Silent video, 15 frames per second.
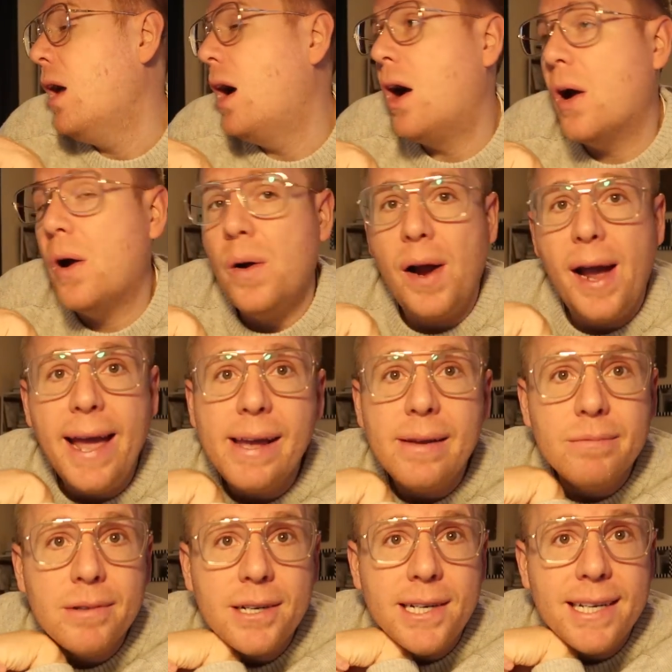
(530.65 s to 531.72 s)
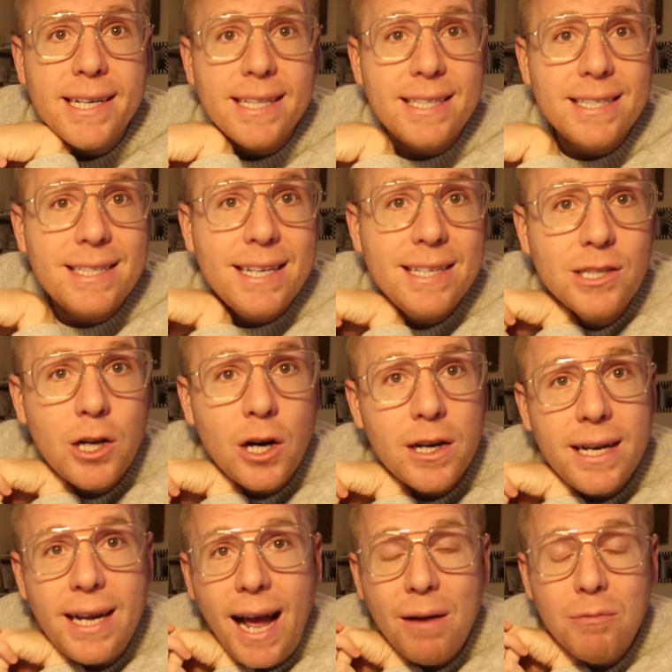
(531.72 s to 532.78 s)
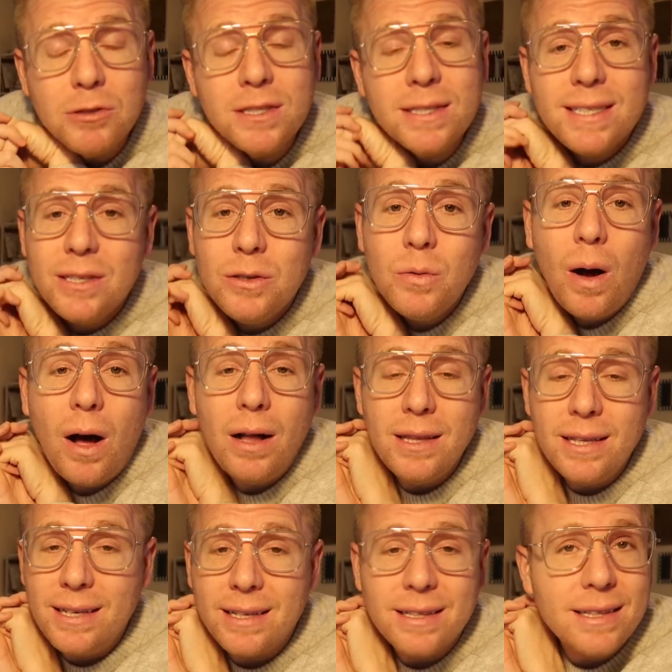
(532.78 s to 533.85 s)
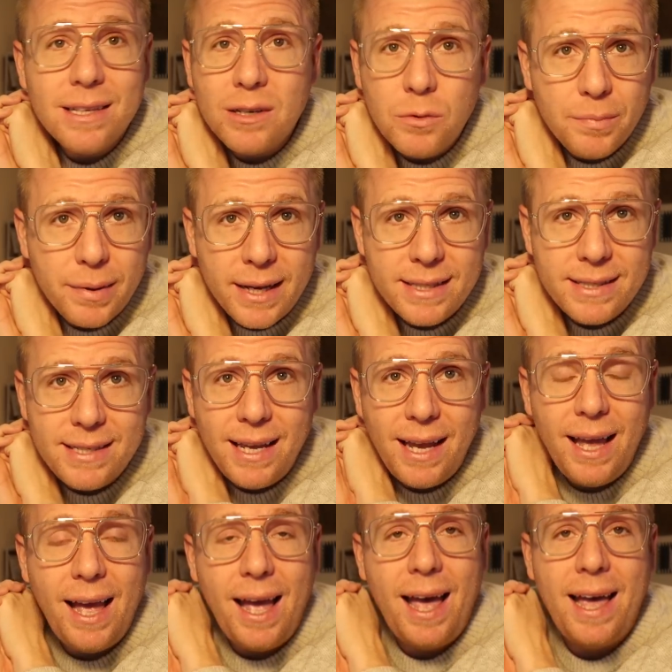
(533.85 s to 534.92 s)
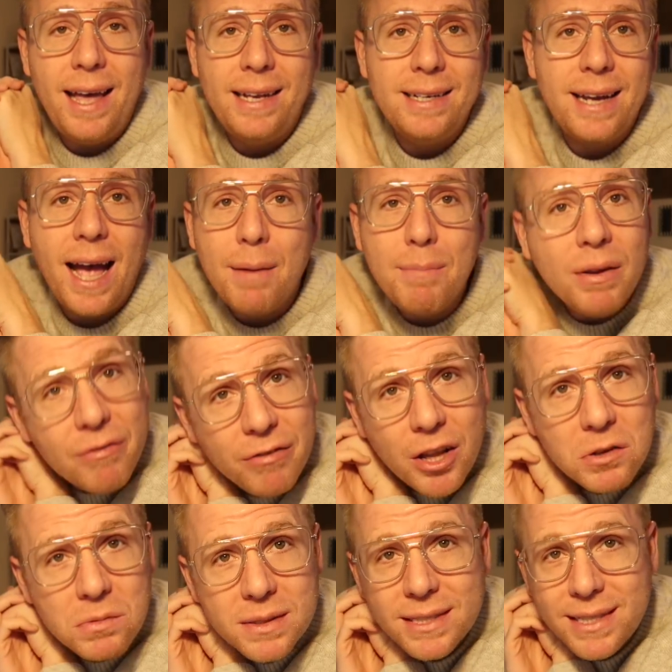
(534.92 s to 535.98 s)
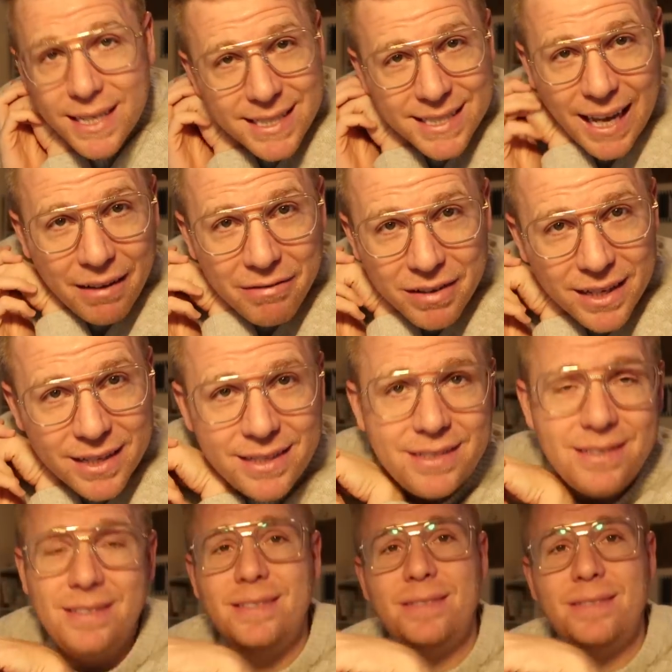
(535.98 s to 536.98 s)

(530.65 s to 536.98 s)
All right, we're going to get this day started. I will see you all in a little bit, and happy Vlogmas Day 7.